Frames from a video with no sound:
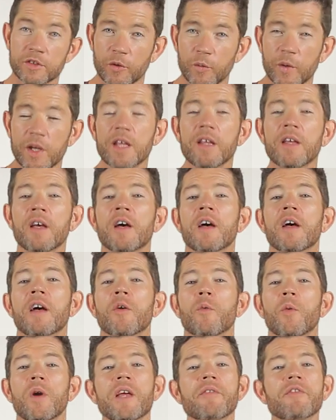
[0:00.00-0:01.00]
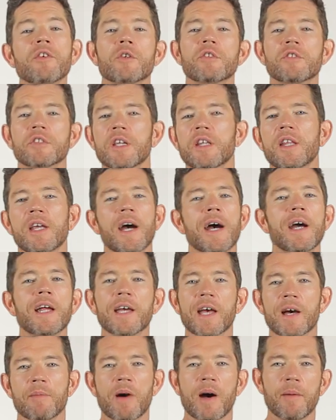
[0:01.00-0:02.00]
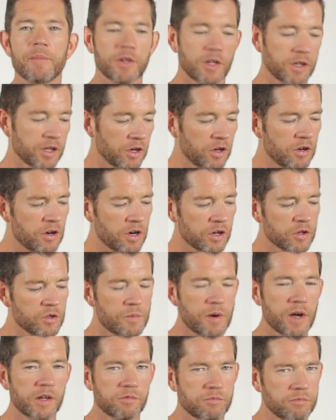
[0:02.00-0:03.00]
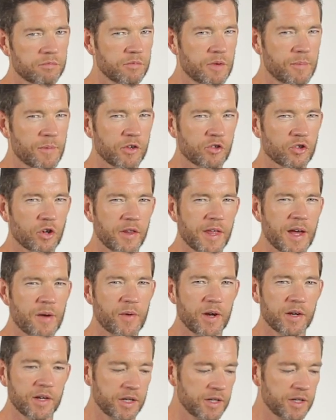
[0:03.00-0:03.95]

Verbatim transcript: So when you, whenever you see the A come up, you can go, oh cool, I might, I might try that one.